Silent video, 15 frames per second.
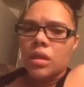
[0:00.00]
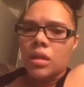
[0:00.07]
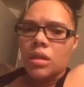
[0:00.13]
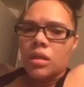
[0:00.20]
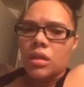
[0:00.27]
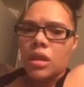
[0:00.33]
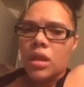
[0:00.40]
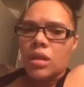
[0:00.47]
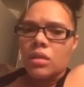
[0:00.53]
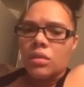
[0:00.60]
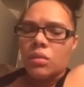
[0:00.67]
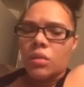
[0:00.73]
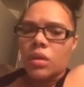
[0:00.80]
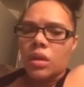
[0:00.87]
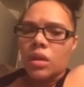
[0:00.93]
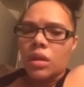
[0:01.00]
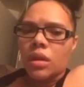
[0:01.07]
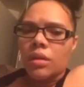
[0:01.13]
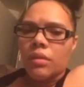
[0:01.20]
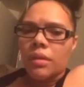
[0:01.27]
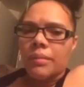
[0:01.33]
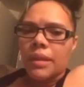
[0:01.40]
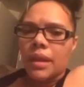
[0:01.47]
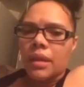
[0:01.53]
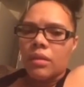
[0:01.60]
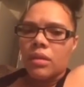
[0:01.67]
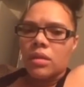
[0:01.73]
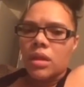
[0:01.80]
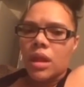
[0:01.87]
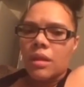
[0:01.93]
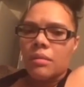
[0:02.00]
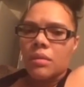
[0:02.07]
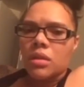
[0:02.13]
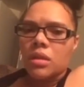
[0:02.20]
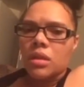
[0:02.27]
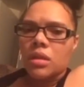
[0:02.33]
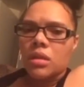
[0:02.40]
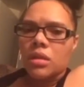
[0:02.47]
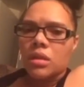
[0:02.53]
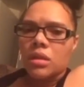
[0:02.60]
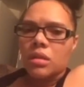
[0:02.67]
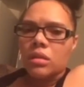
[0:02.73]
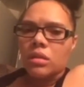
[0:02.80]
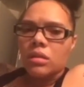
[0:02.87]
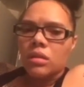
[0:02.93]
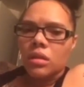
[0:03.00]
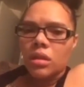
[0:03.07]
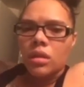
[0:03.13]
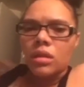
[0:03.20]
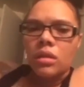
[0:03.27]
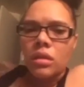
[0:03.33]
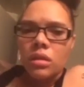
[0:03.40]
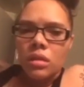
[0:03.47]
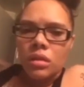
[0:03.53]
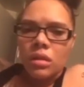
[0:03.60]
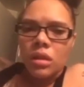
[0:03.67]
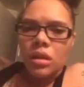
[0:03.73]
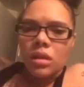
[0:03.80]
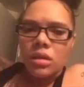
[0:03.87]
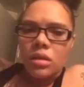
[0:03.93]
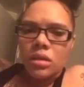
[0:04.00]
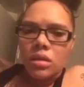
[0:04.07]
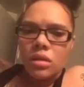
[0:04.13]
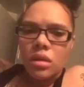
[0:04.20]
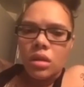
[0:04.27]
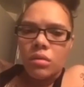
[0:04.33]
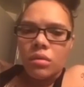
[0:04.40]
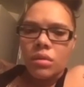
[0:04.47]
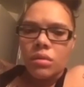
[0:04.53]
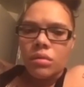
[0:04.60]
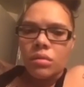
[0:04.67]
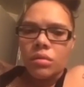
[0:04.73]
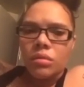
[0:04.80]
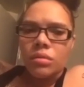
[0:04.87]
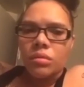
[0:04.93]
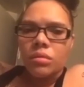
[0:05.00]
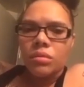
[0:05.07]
She has to want to leave deep down inside, but she's stuck with the things she's going through.